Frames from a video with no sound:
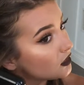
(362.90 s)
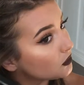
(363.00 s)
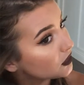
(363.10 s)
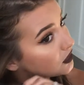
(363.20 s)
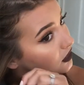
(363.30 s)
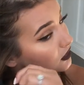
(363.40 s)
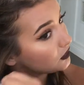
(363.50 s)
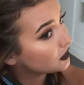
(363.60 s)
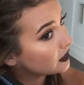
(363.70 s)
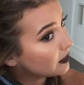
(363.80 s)
So we're just going to
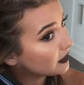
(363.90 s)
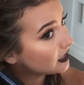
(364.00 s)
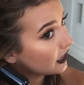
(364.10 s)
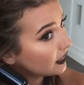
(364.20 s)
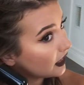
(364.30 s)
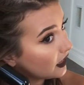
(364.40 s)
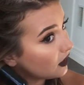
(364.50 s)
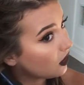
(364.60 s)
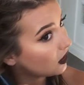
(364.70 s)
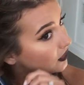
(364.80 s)
do the same exact thing
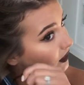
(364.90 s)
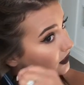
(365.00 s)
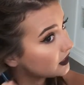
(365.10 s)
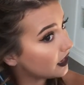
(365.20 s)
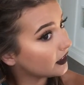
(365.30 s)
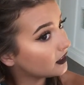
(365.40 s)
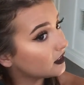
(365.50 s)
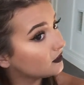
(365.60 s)
on the side.